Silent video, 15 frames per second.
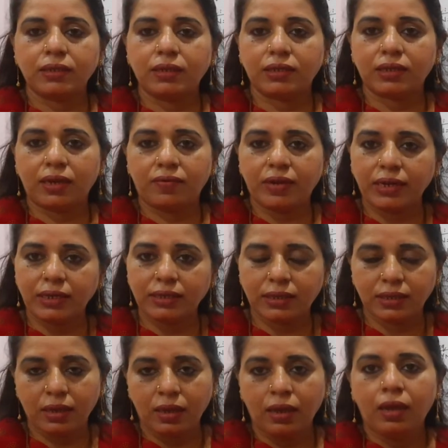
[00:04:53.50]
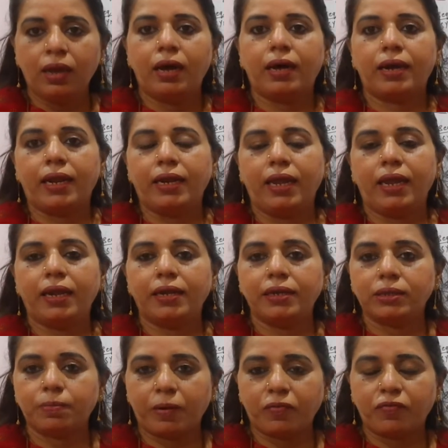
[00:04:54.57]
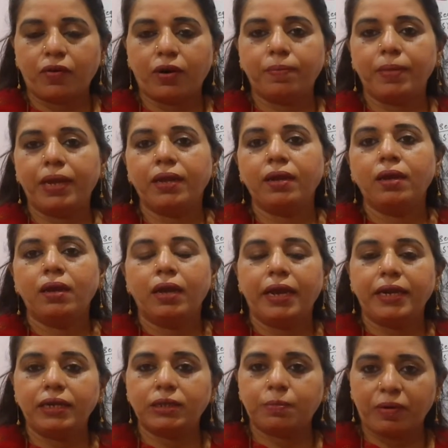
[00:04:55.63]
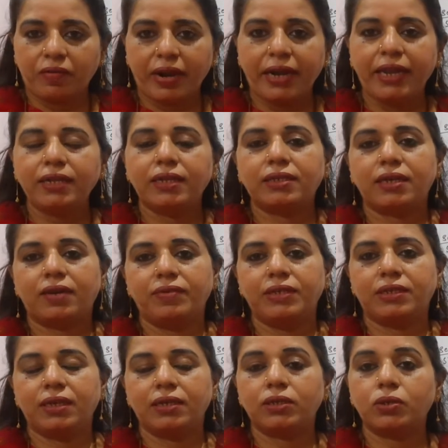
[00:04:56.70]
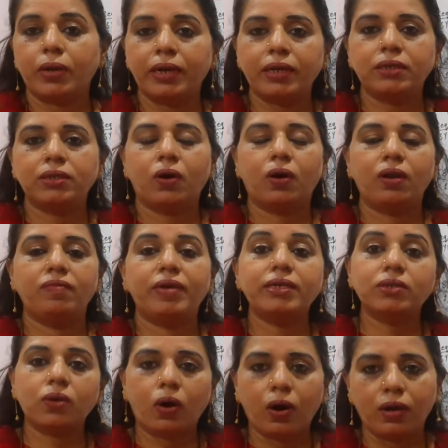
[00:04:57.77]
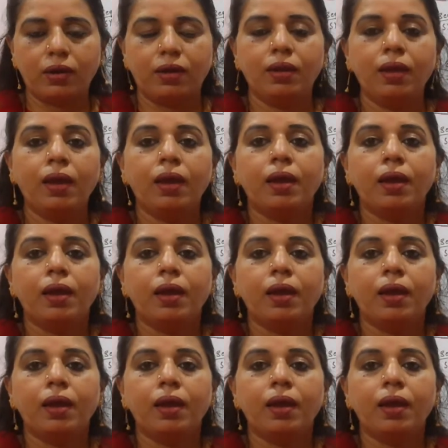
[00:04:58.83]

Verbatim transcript: the server is running, it is performing, it is providing the services. So it is always on.